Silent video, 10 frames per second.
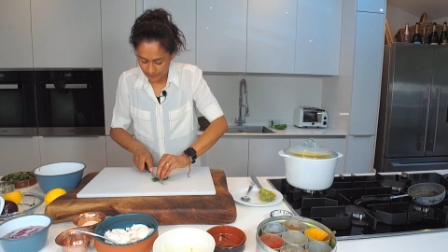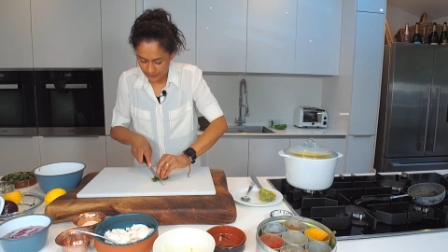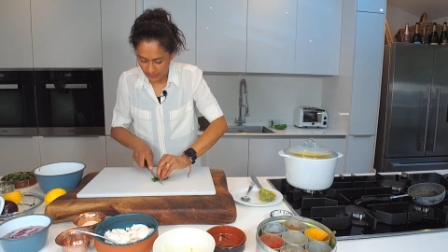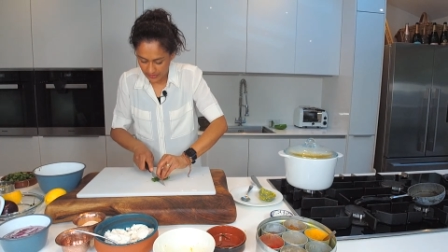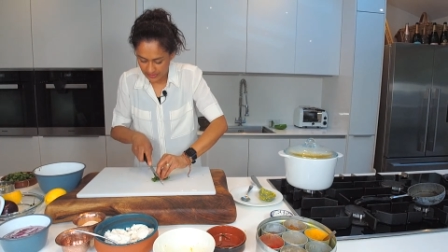
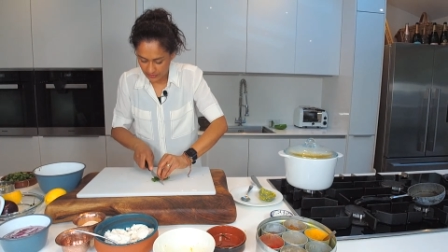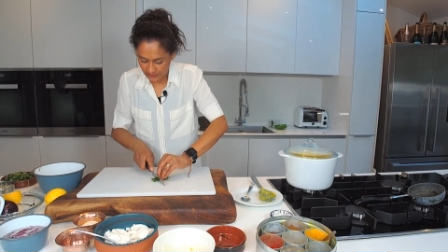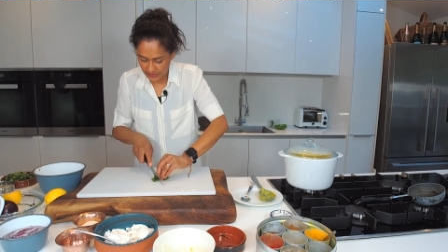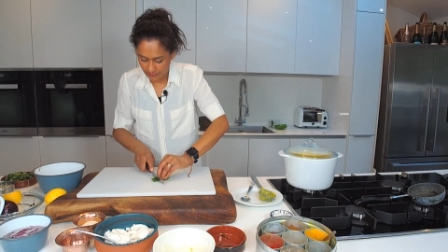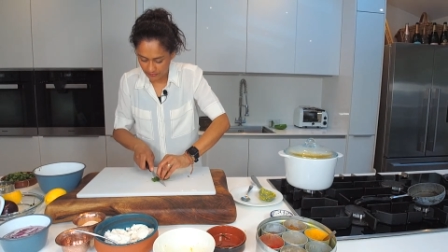Now, as I've
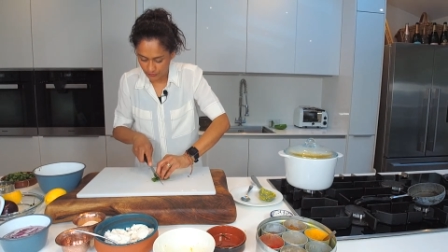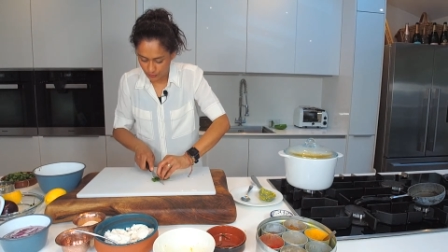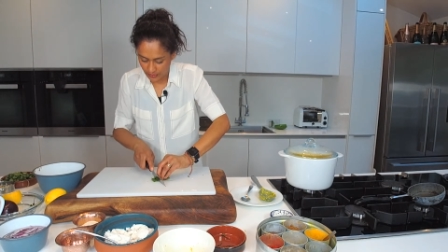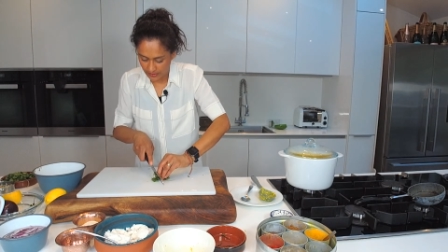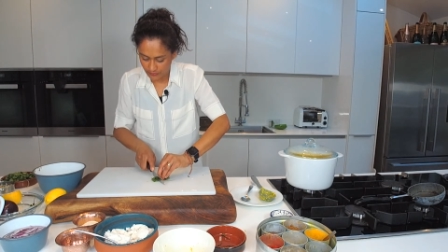said before,
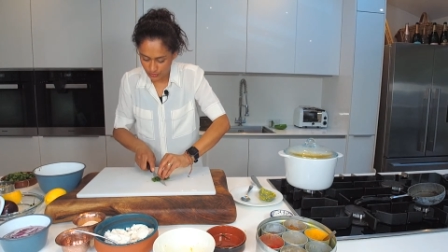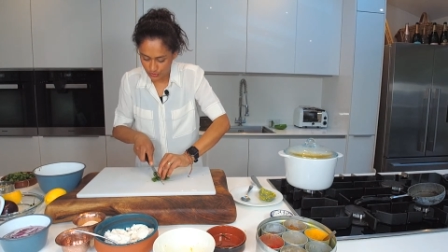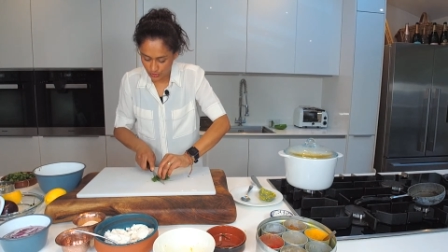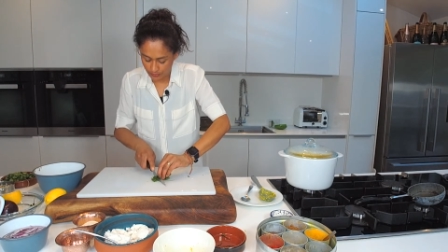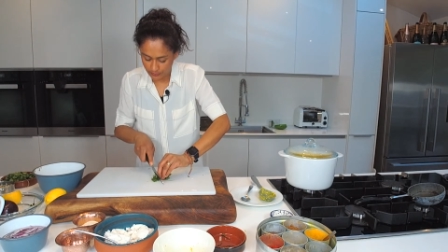whenever you
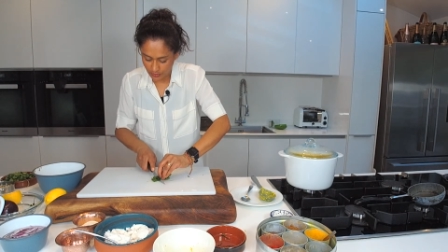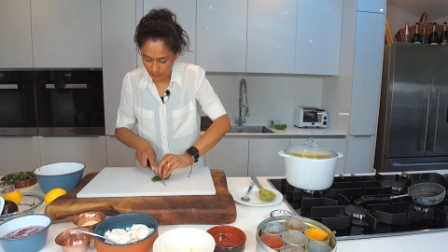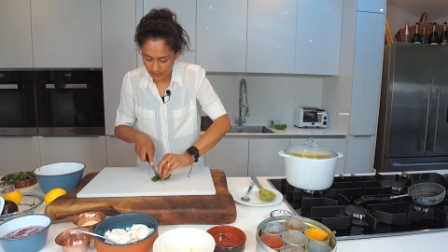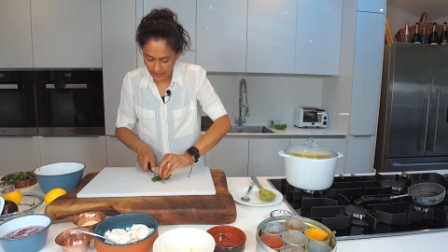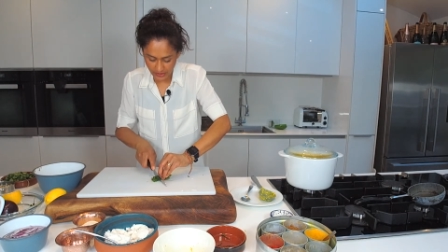chop up
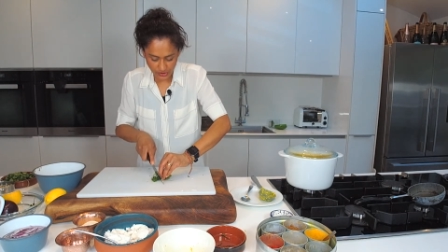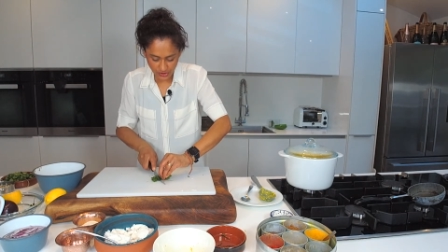coriander,